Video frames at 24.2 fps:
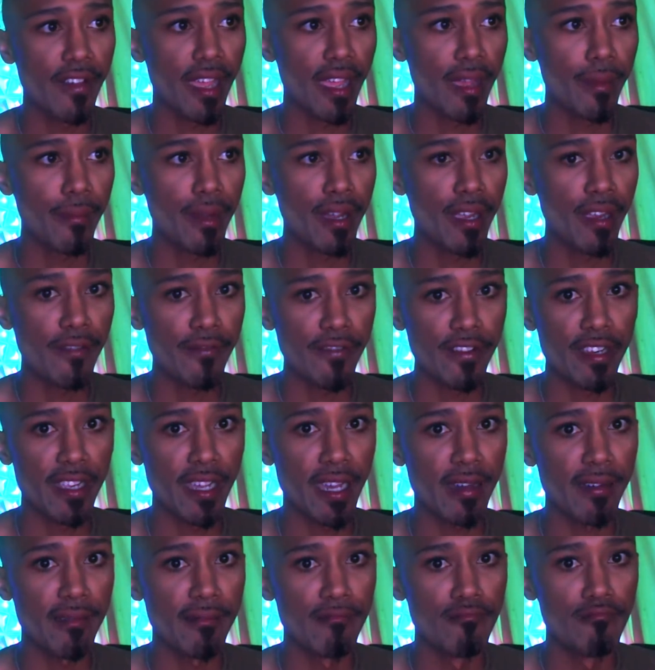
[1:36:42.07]
and put your foot
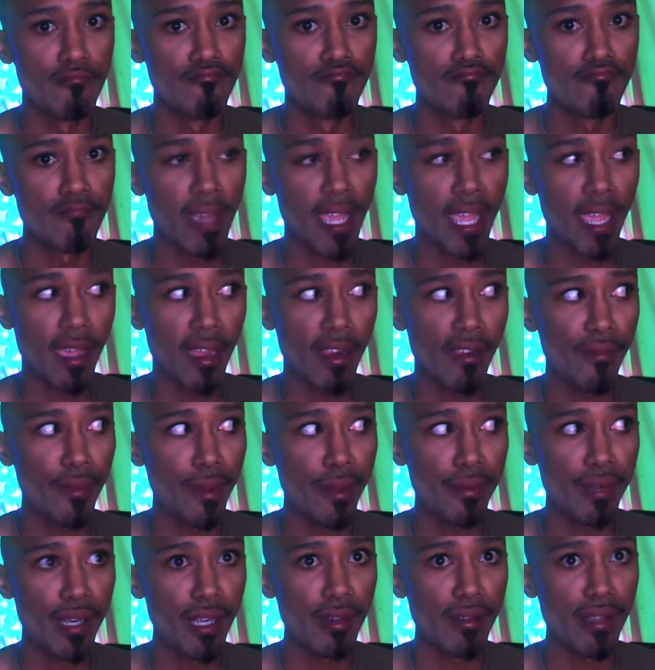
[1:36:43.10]
down. And if
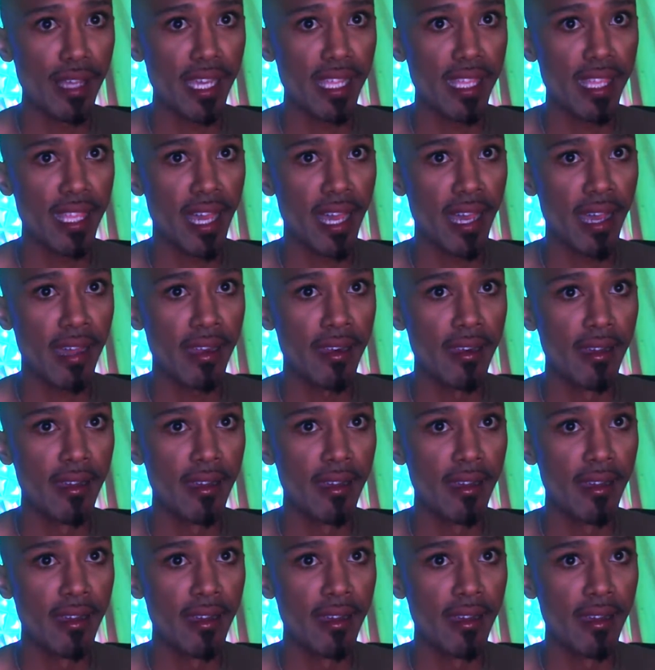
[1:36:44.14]
people don't like that,